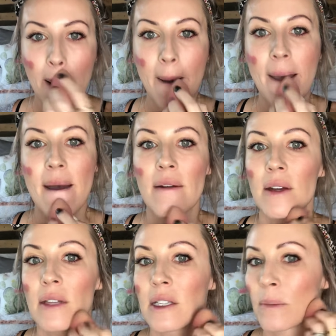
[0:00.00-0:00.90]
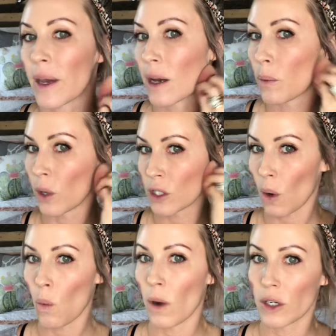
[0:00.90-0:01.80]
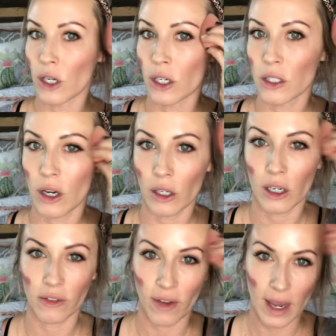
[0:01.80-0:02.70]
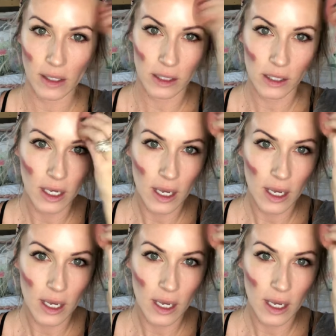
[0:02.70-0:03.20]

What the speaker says: and this makeup works wonders on her face.